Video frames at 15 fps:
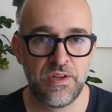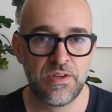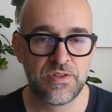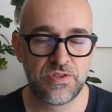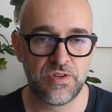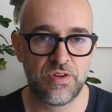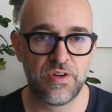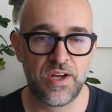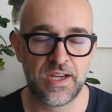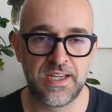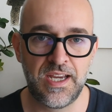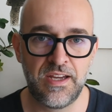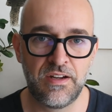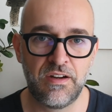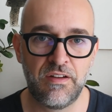So
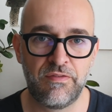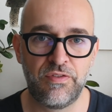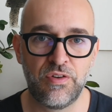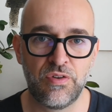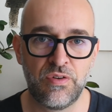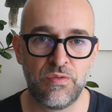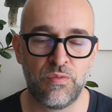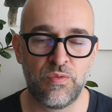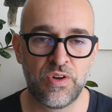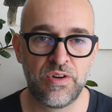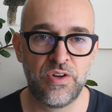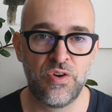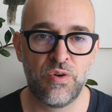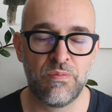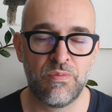again, if you want to know